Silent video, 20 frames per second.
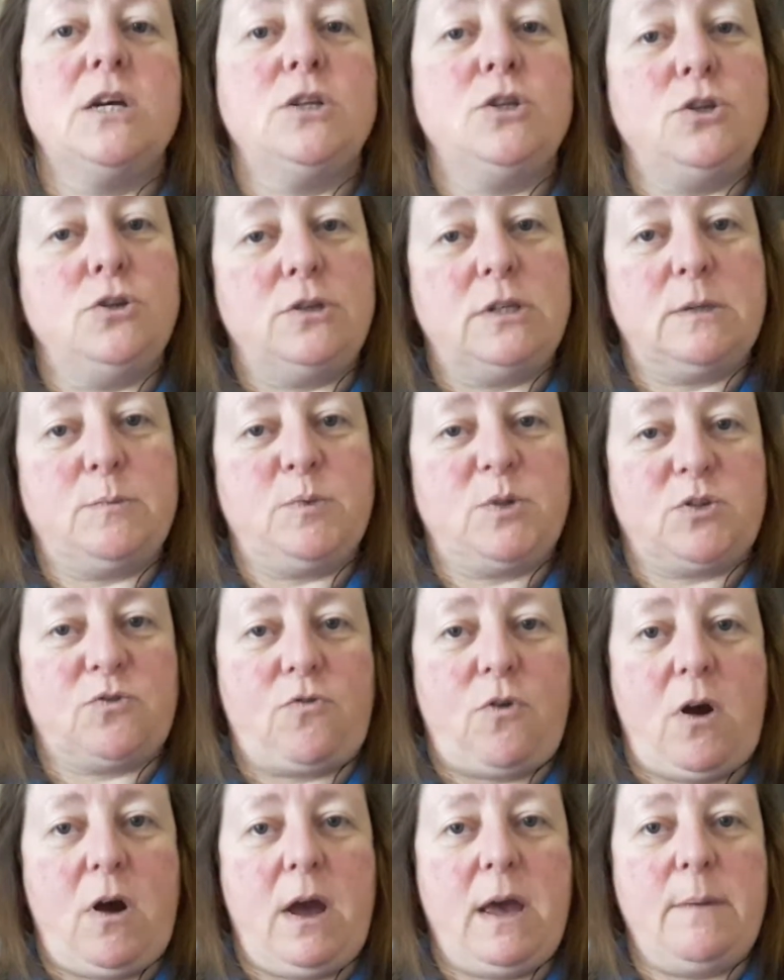Do
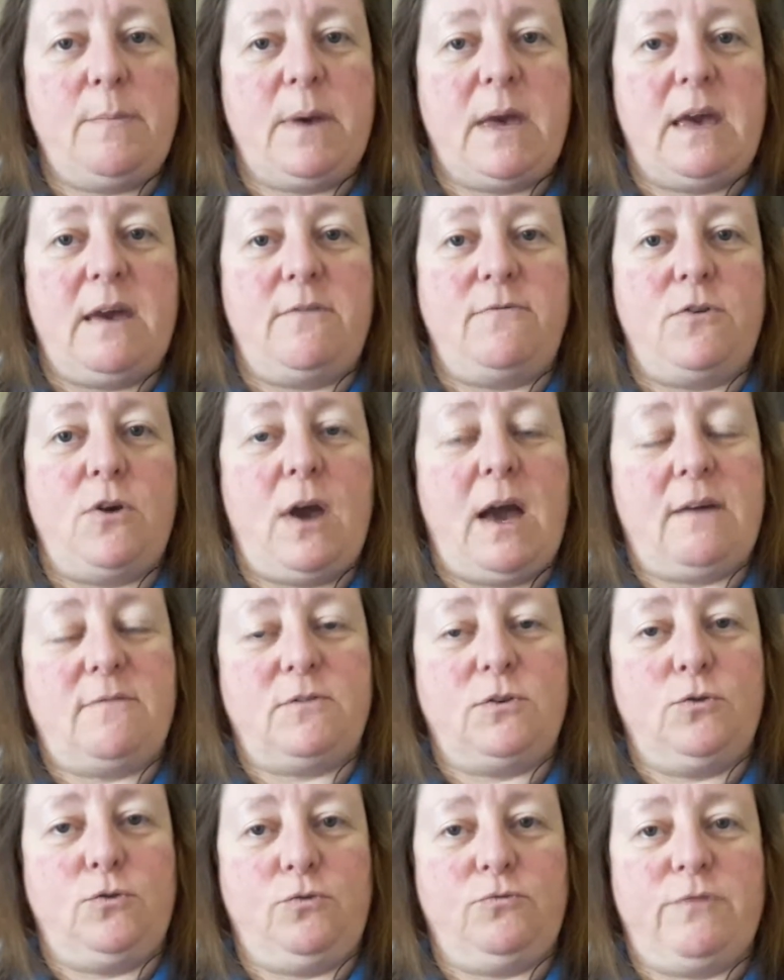subscribe if you
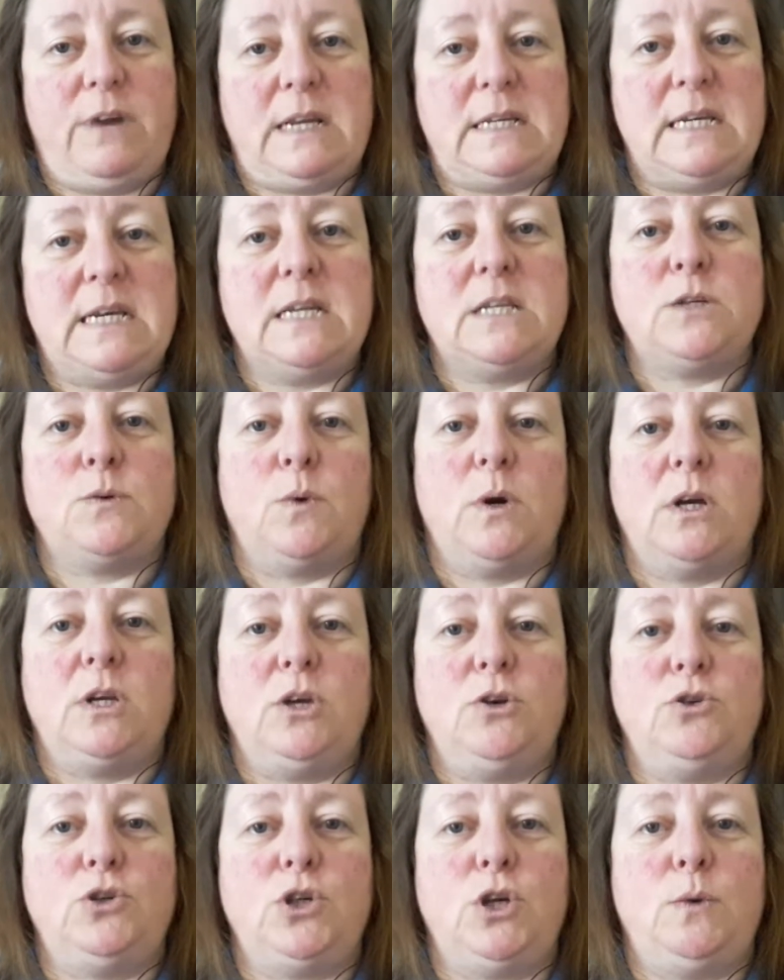haven't already to our
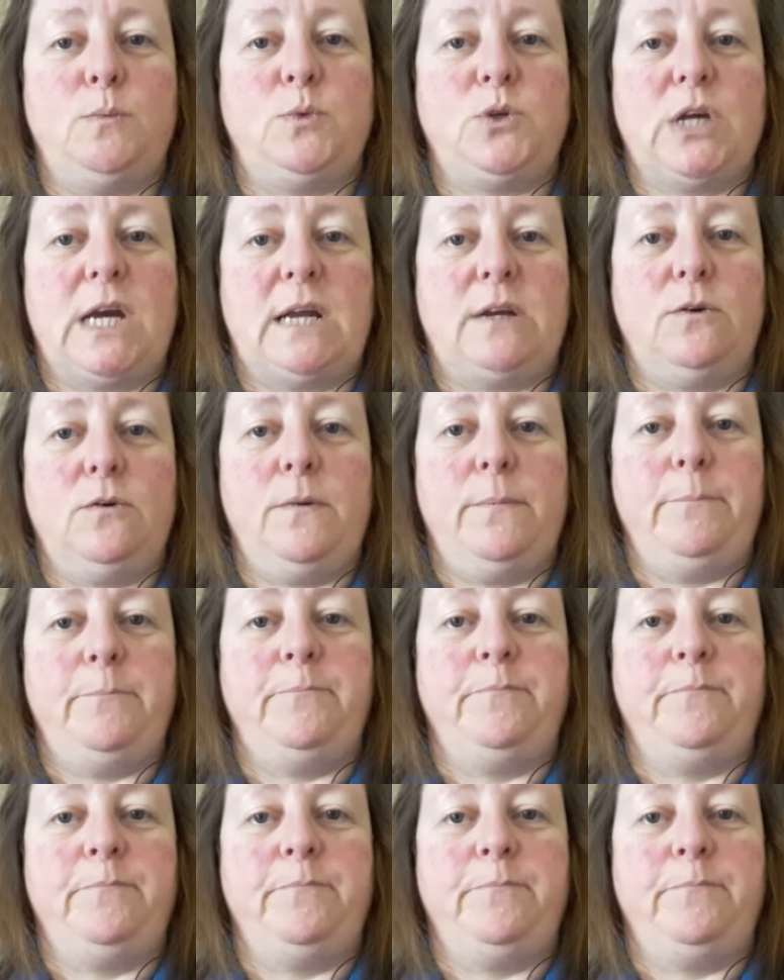YouTube channel,